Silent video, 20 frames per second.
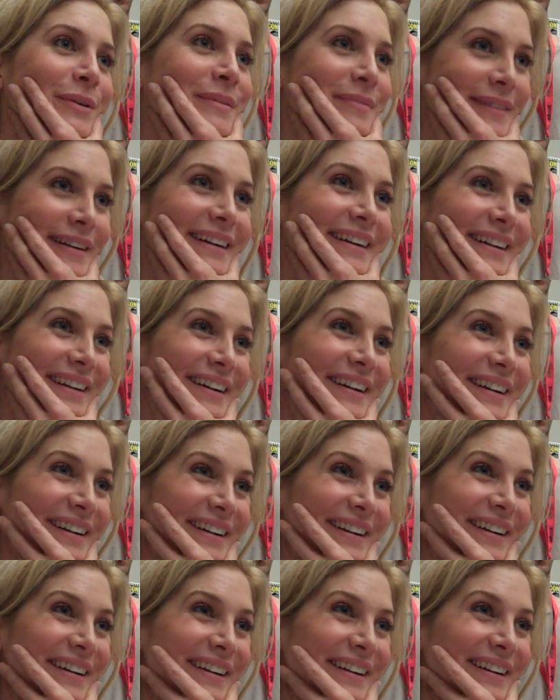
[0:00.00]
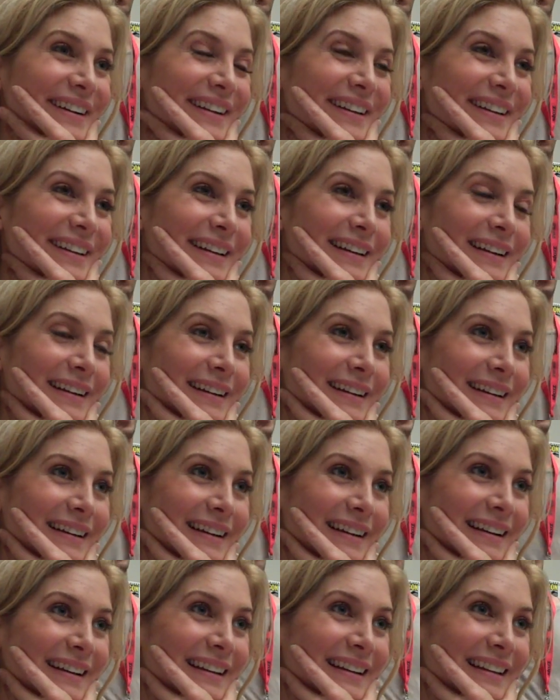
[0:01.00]
So did you say some stuff you
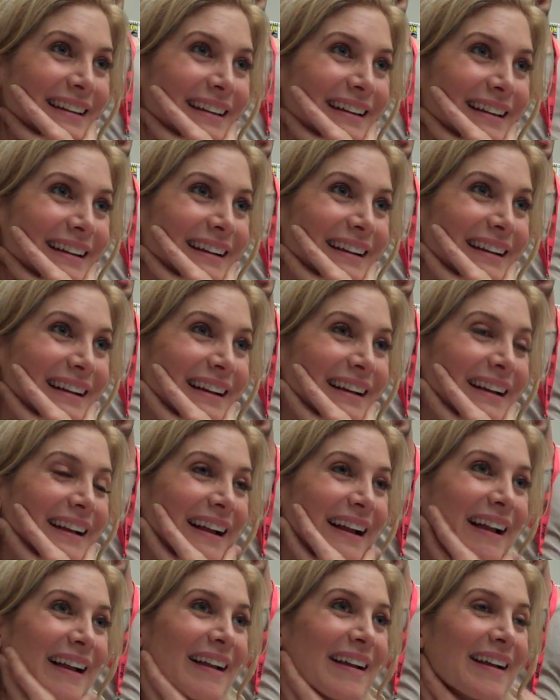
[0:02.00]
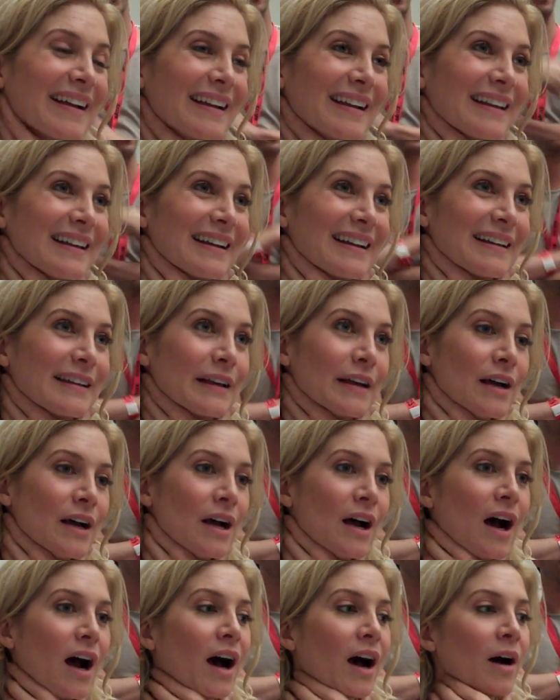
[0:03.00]
remind Last question, guys. We gotta go.
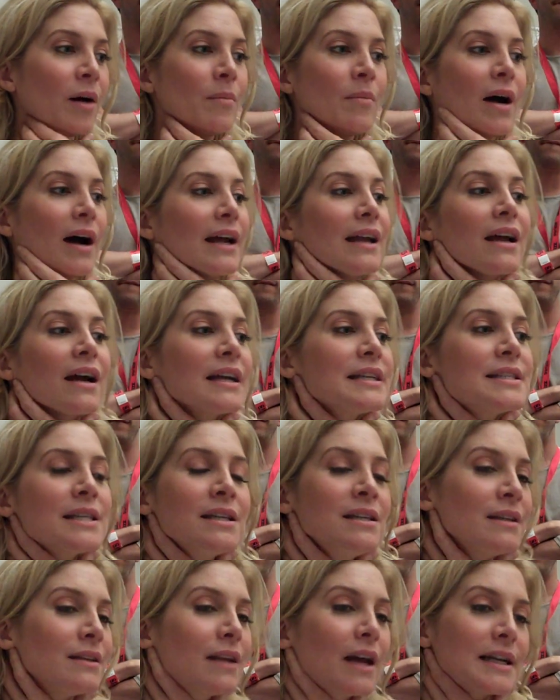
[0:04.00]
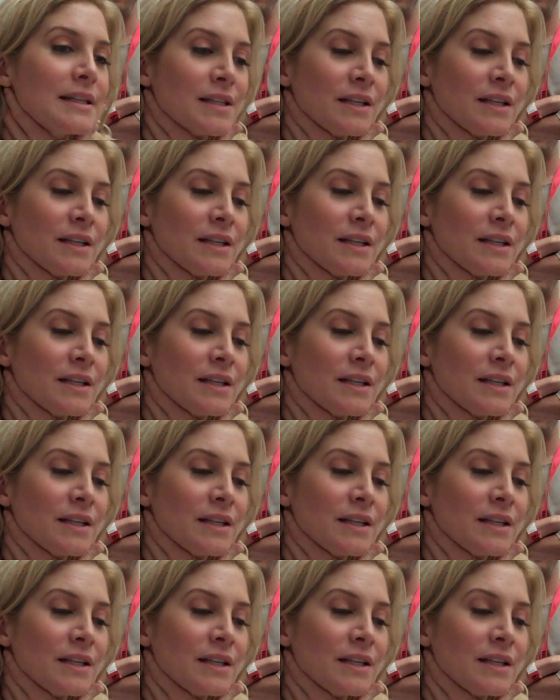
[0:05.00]
Um, I, I didn't. I